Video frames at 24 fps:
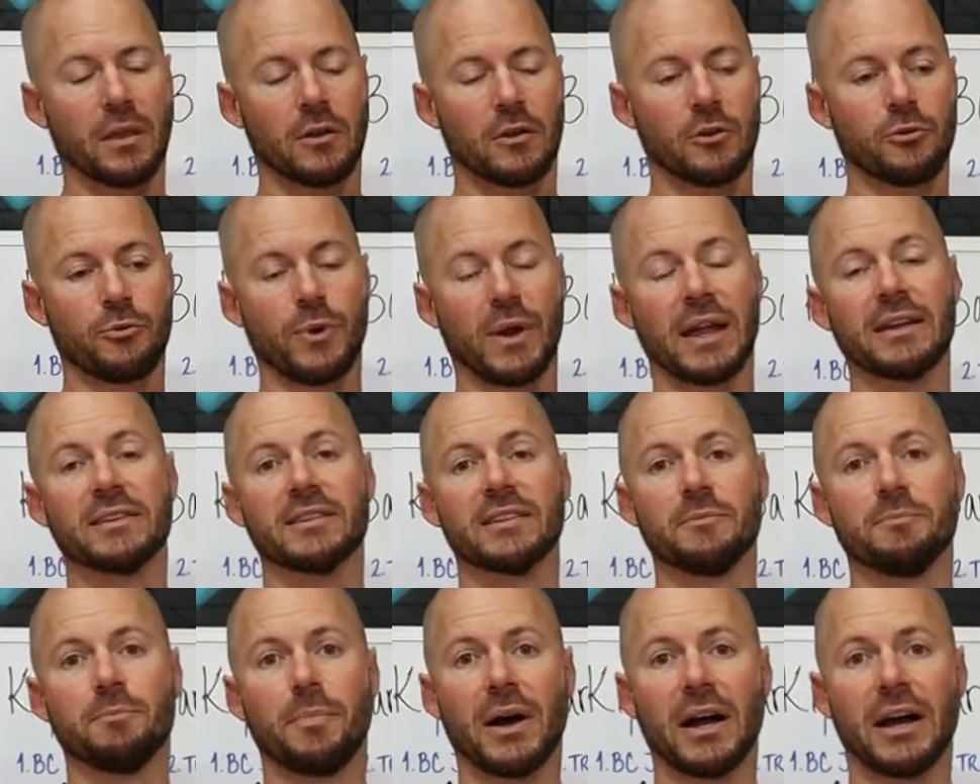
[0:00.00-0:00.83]

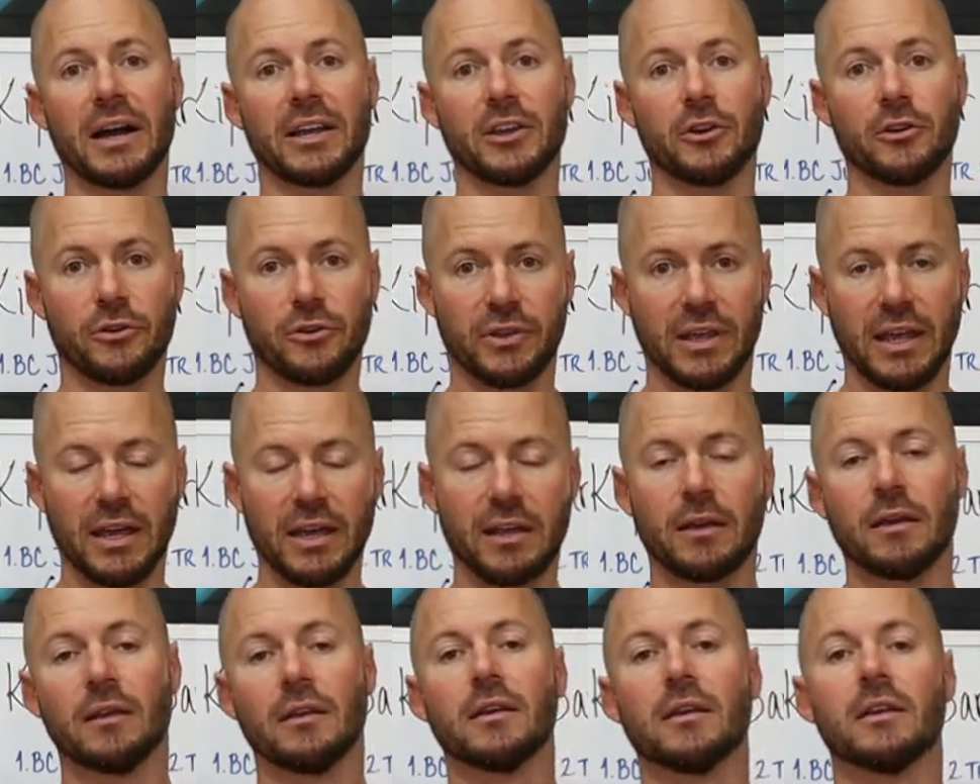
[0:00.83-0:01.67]
granted by your
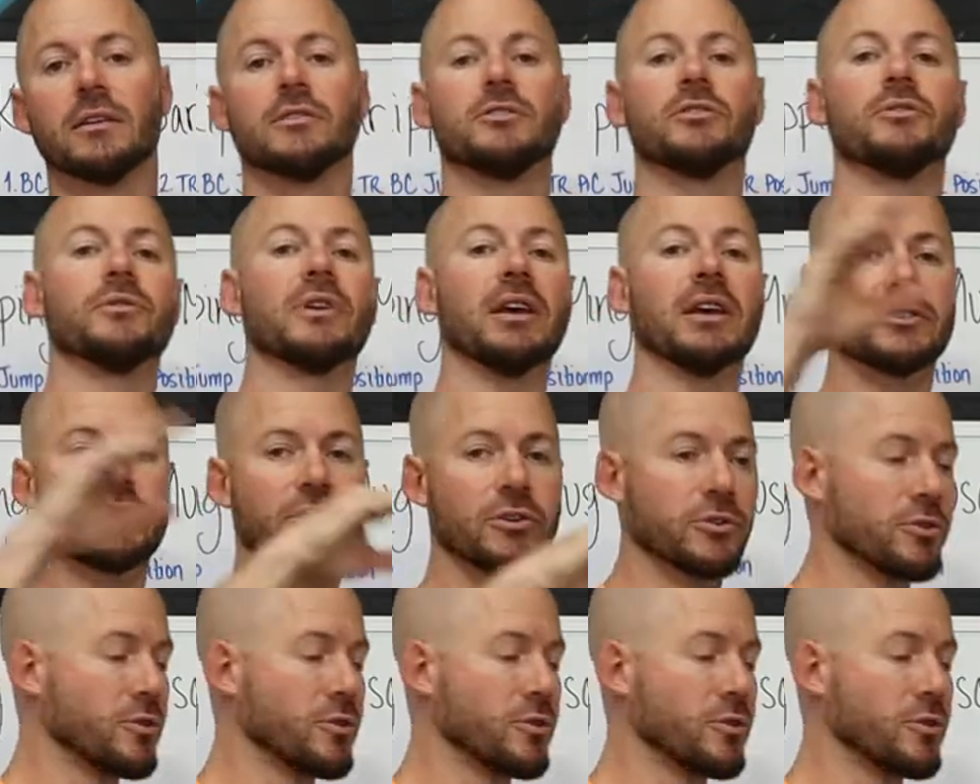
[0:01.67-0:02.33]
kick to get your